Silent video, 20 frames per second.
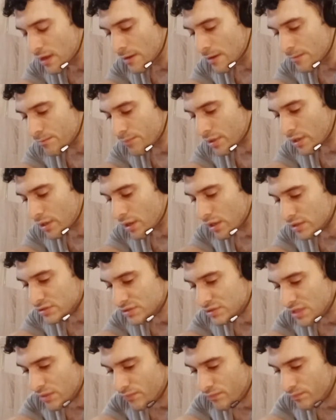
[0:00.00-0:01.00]

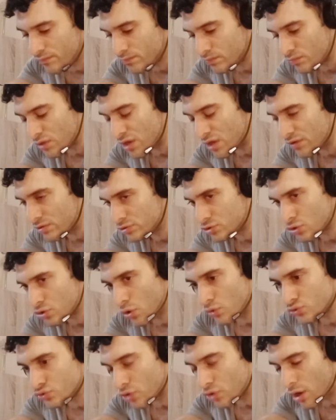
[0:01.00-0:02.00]
because they
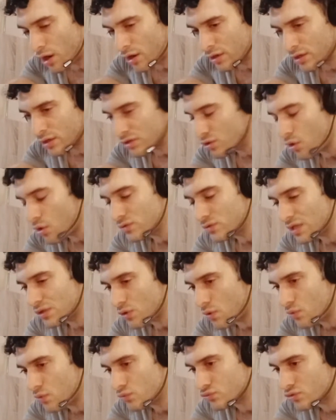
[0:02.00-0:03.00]
chose wrong? No, they
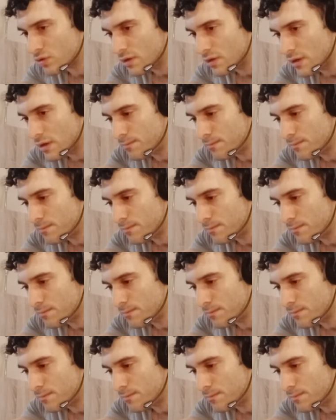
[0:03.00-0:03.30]
don't.